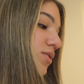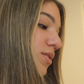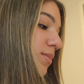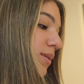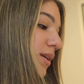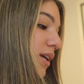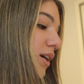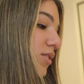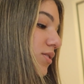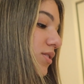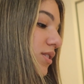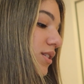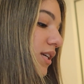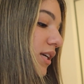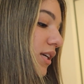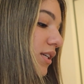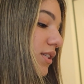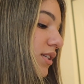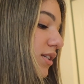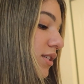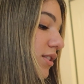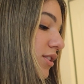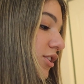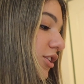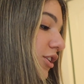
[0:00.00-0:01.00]
something else to take
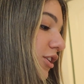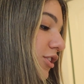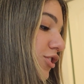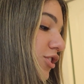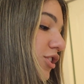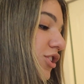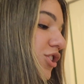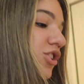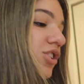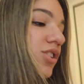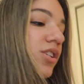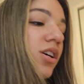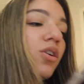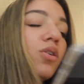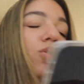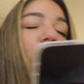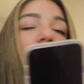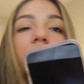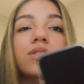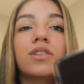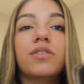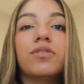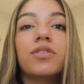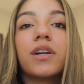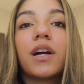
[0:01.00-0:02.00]
into consideration. It's just a
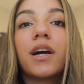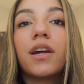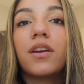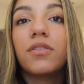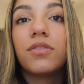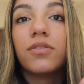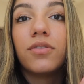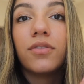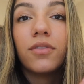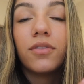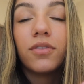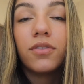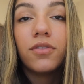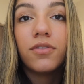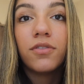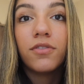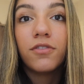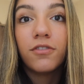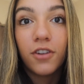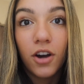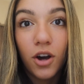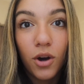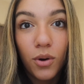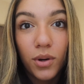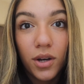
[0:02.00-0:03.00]
whole different kind of
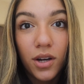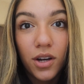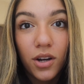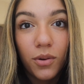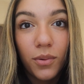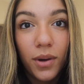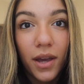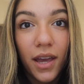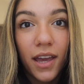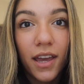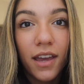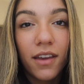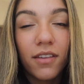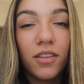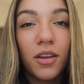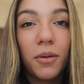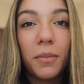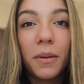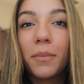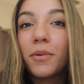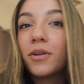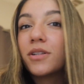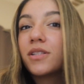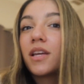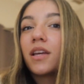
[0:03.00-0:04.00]
phone in a way. And then
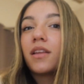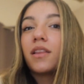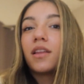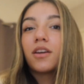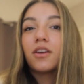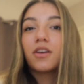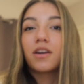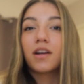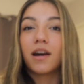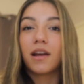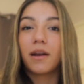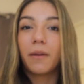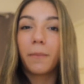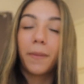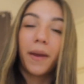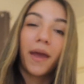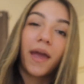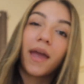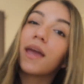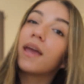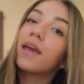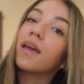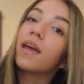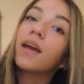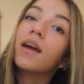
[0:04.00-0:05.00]
people are saying like you're kind of
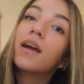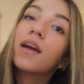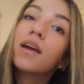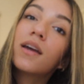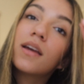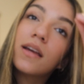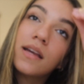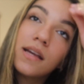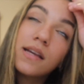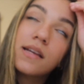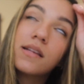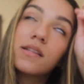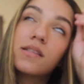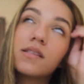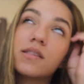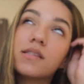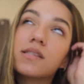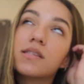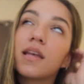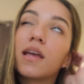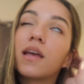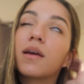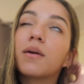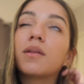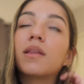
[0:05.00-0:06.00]
paying the
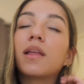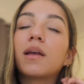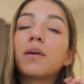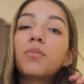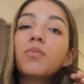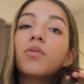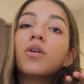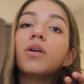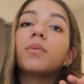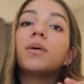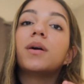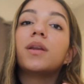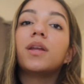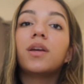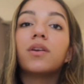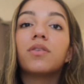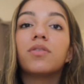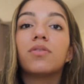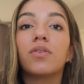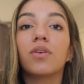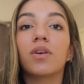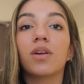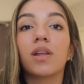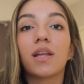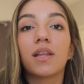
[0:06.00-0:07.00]
same, like more money
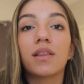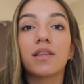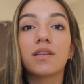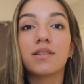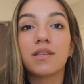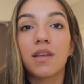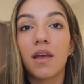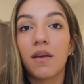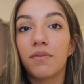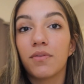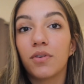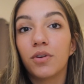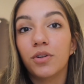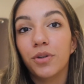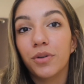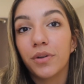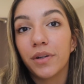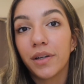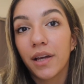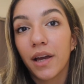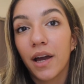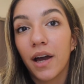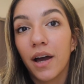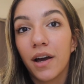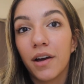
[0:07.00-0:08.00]
for like the same phone you
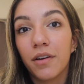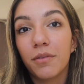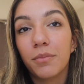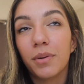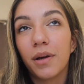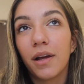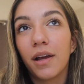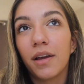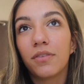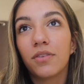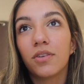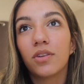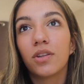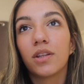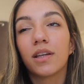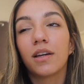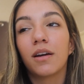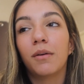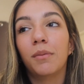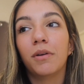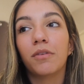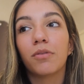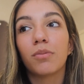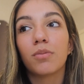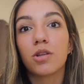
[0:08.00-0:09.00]
already have. But I feel like
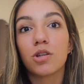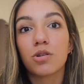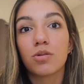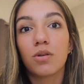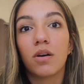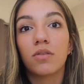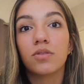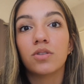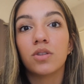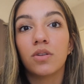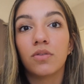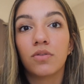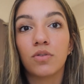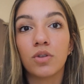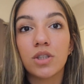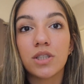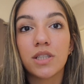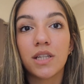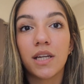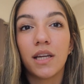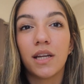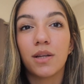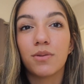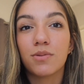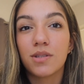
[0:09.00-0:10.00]
coming from the 12 to the
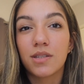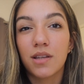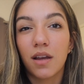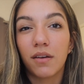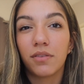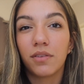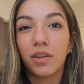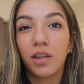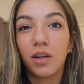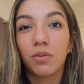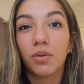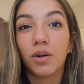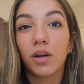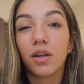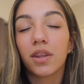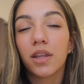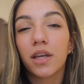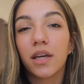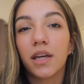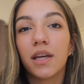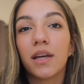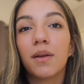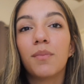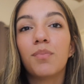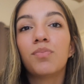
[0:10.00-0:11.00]
14, it was definitely worth
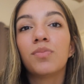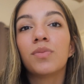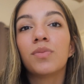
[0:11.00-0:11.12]
it.